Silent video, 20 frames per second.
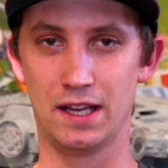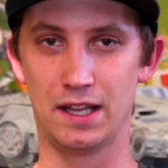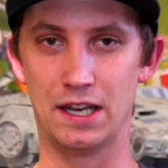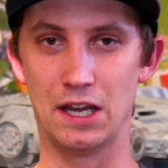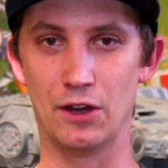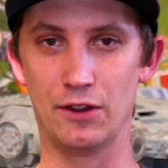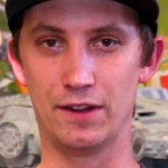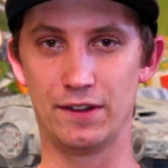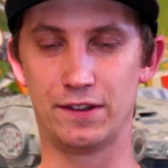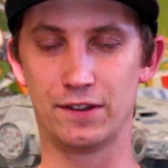
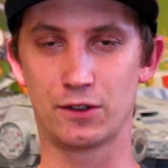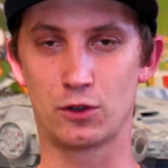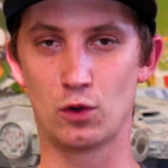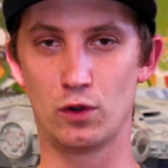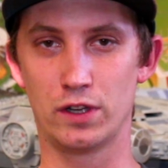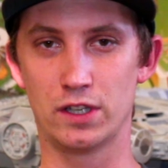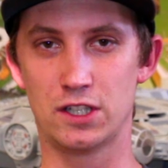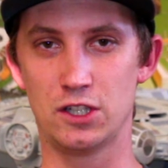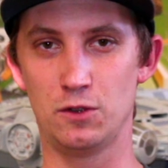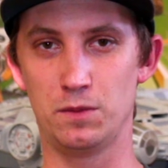Now, this is
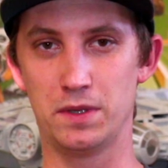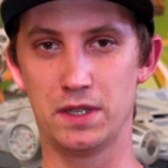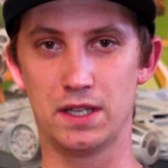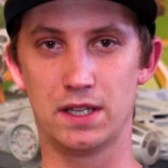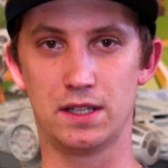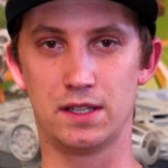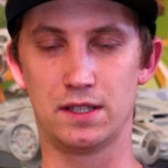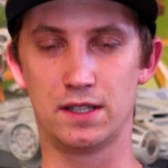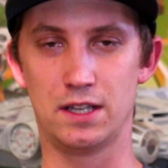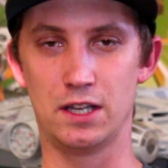going to
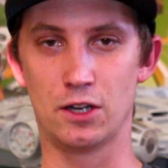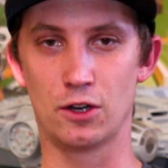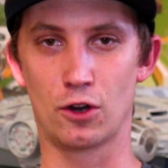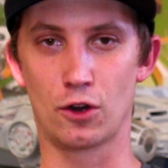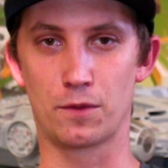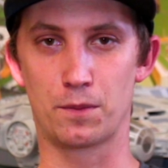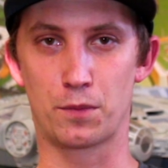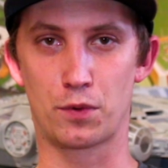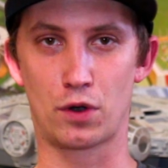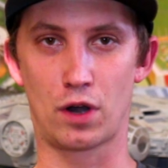be
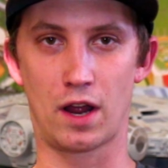geared